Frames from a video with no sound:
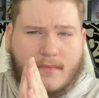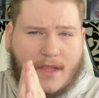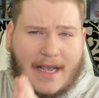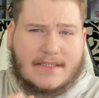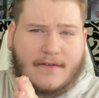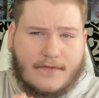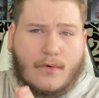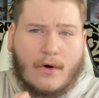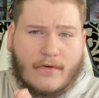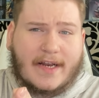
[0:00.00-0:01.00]
as if
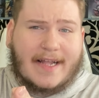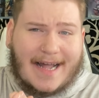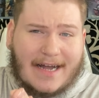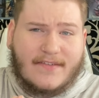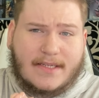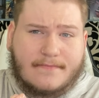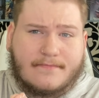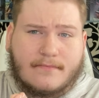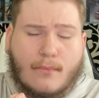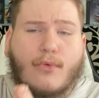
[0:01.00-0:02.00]
you already have it
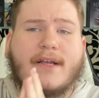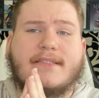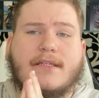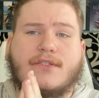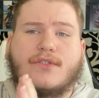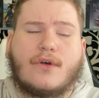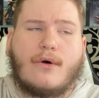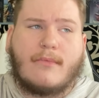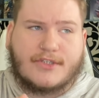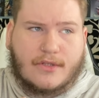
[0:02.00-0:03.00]
brings it
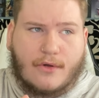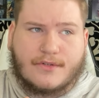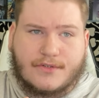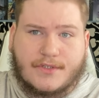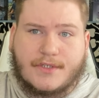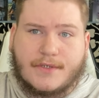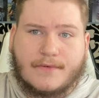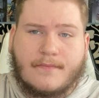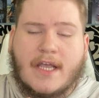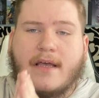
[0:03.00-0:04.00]
so much closer to
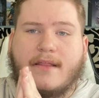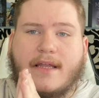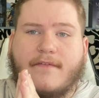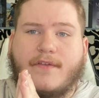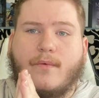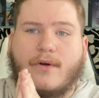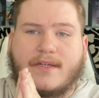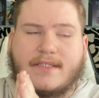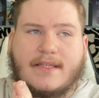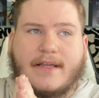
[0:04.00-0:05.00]
you than if you were
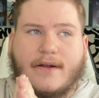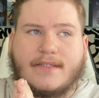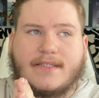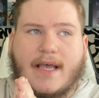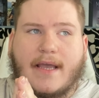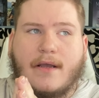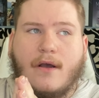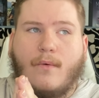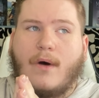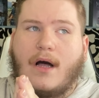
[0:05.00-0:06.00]
to sit there and say,
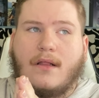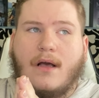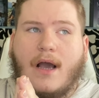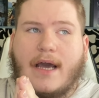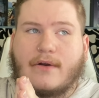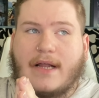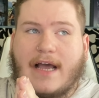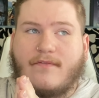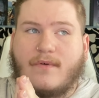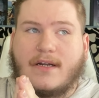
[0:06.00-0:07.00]
well, I don't
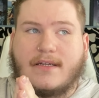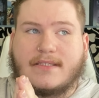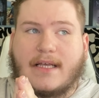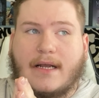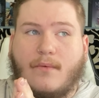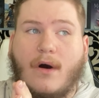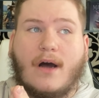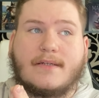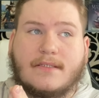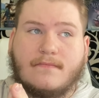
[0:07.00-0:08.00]
have what it is that I
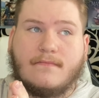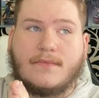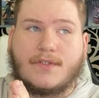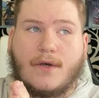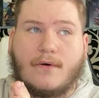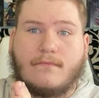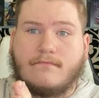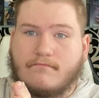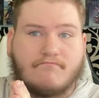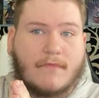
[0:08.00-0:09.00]
want, so
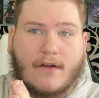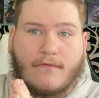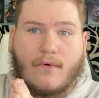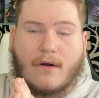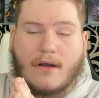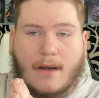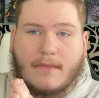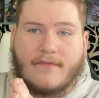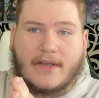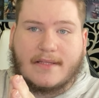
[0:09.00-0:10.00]
therefore I'm
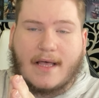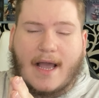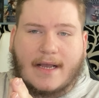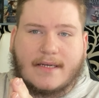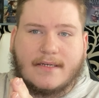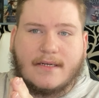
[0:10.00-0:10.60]
living in lack.